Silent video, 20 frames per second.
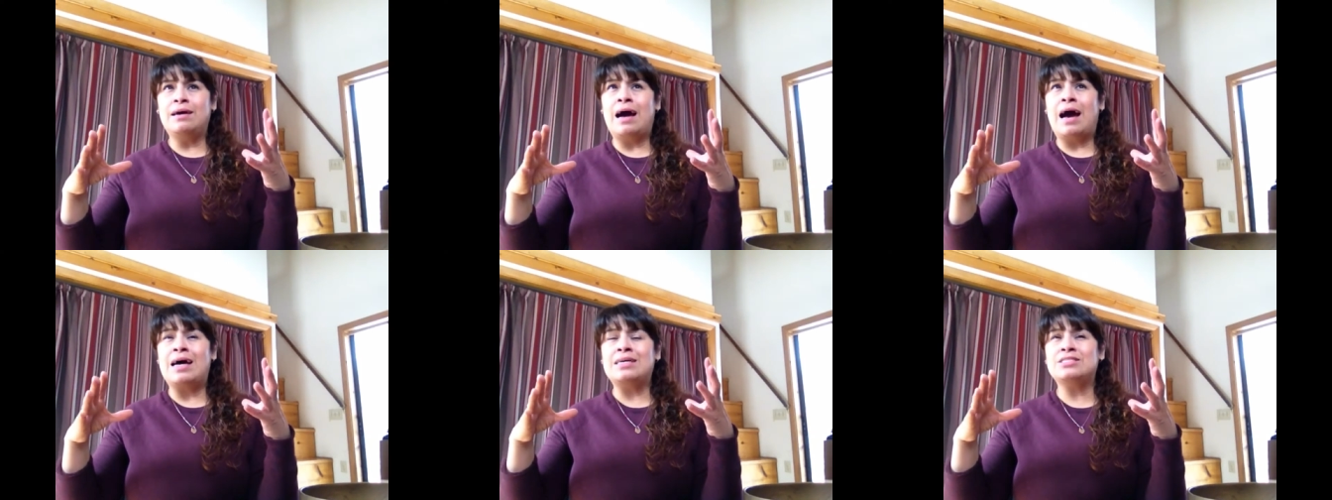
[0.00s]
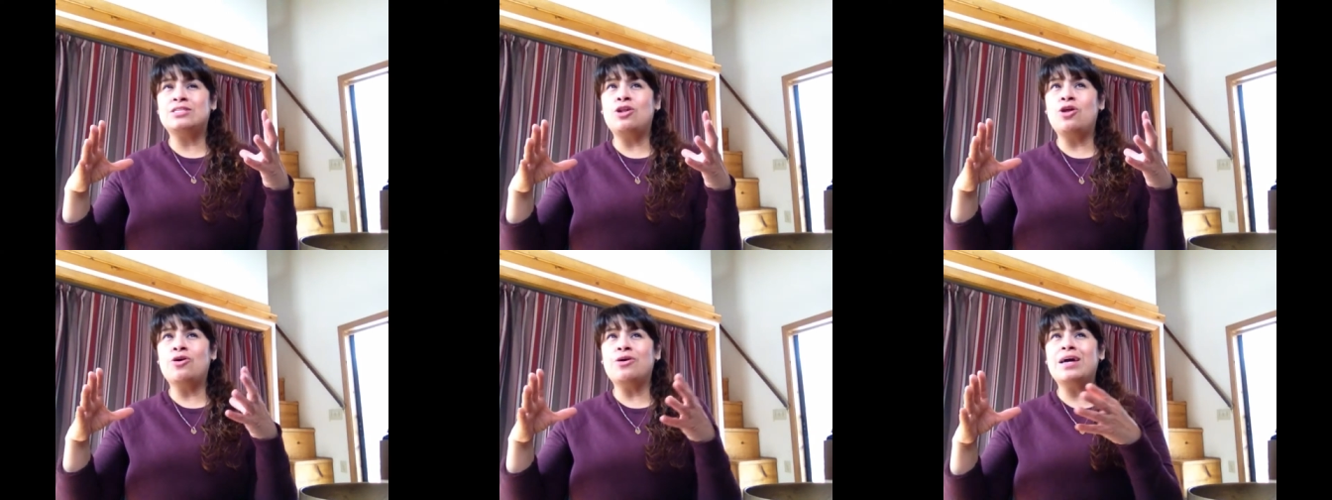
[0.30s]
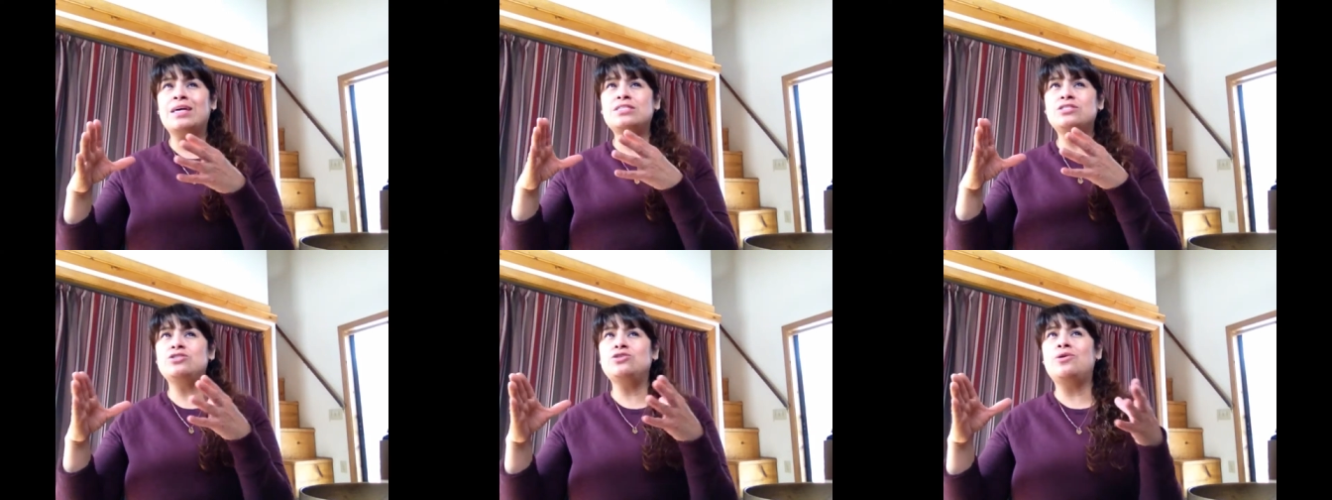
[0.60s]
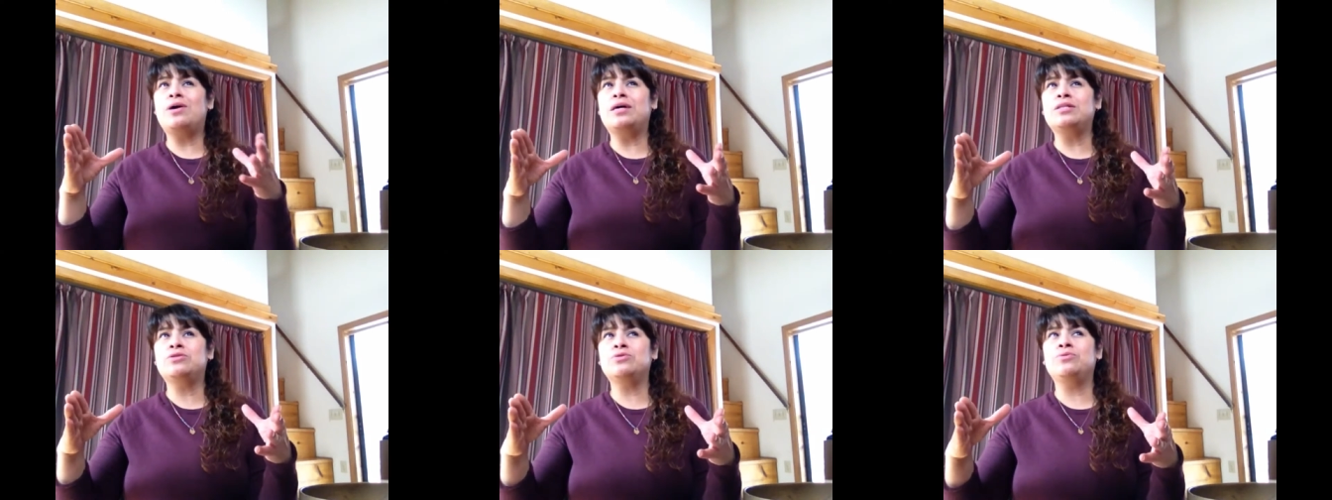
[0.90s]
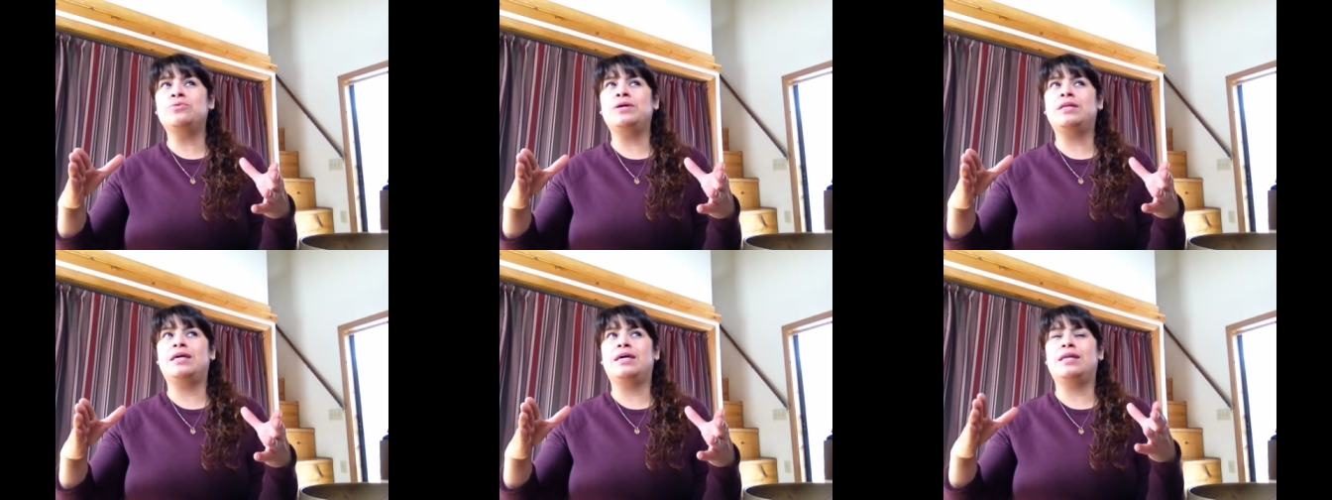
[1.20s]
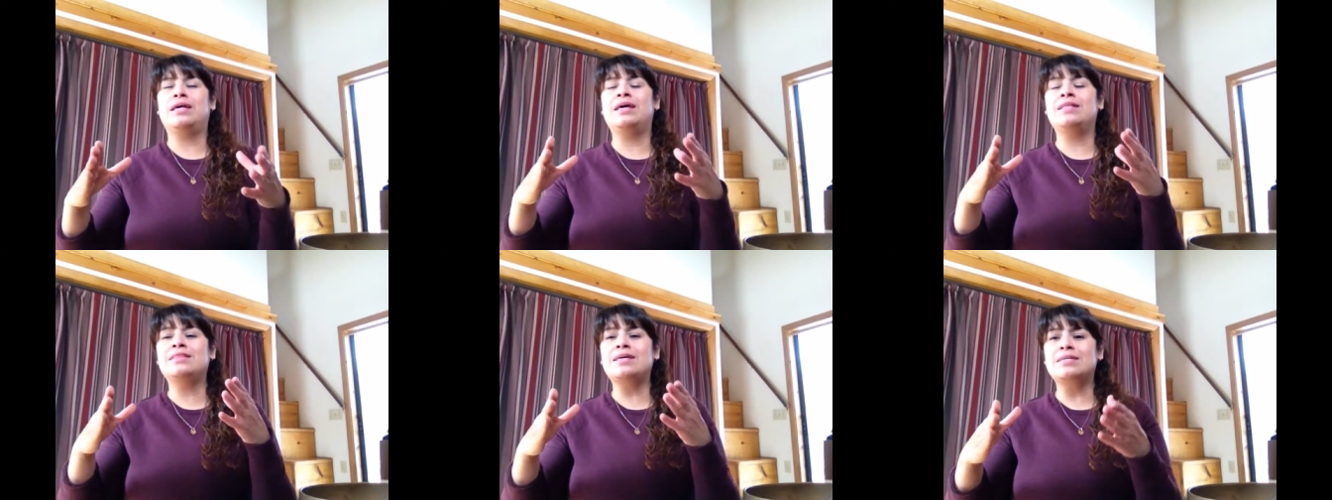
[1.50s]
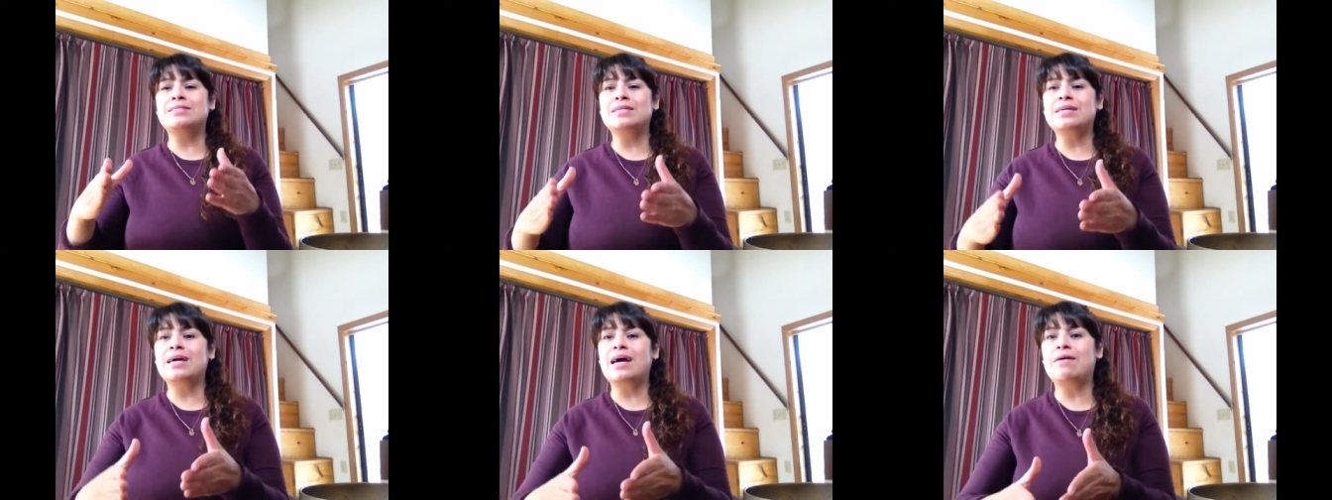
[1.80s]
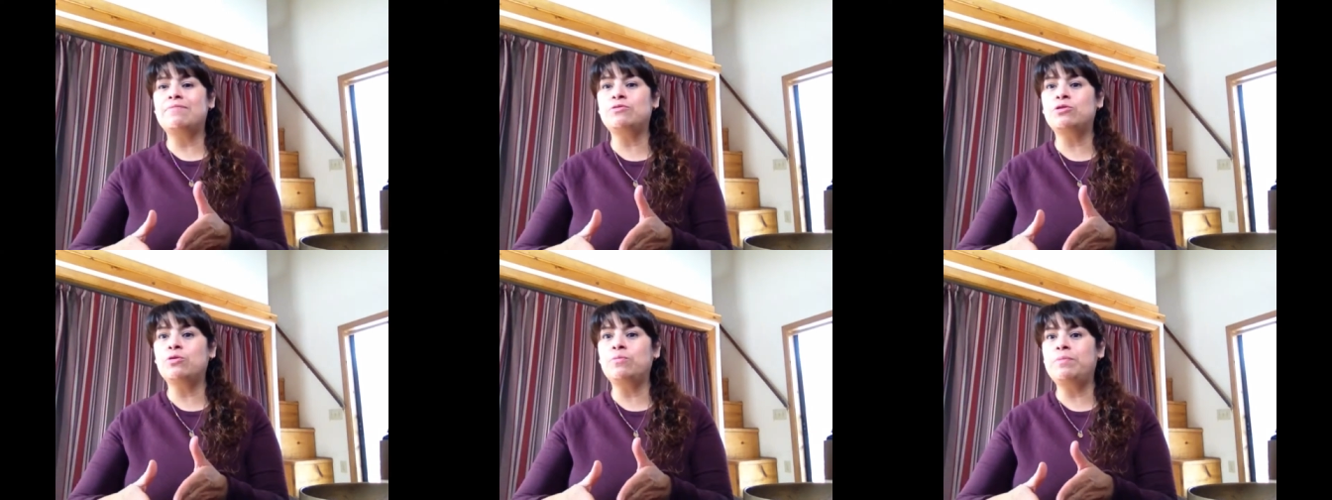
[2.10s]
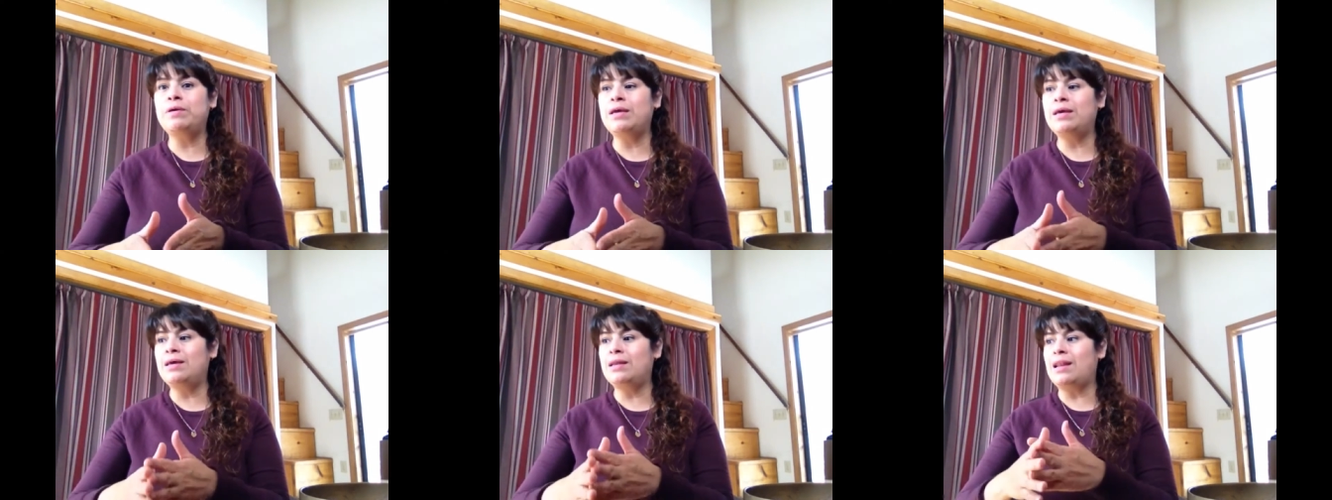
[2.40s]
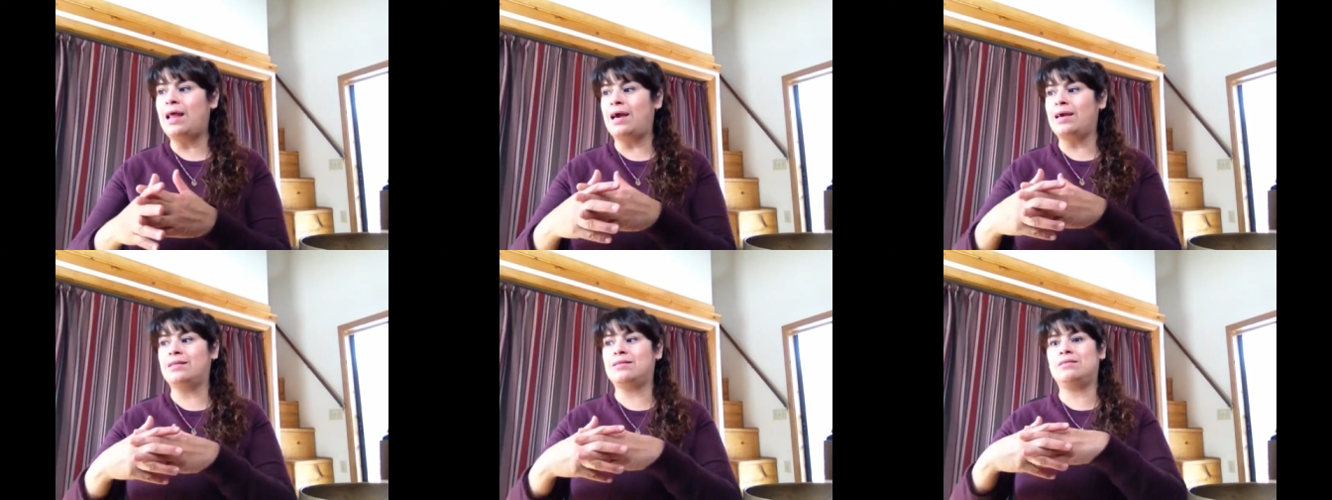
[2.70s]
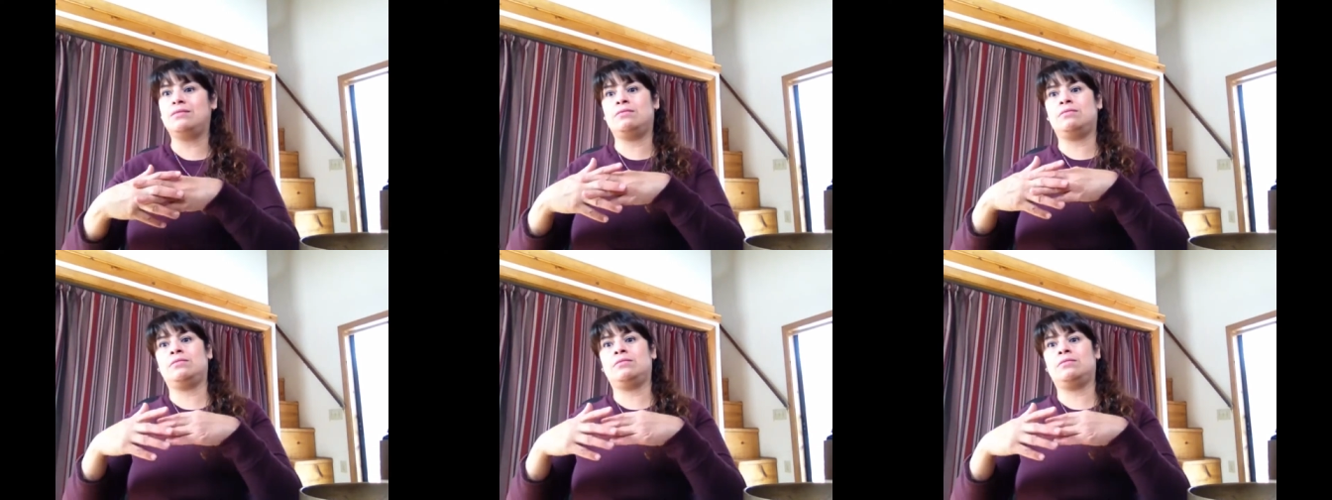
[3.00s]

As long as you are doing it, it doesn't have to be like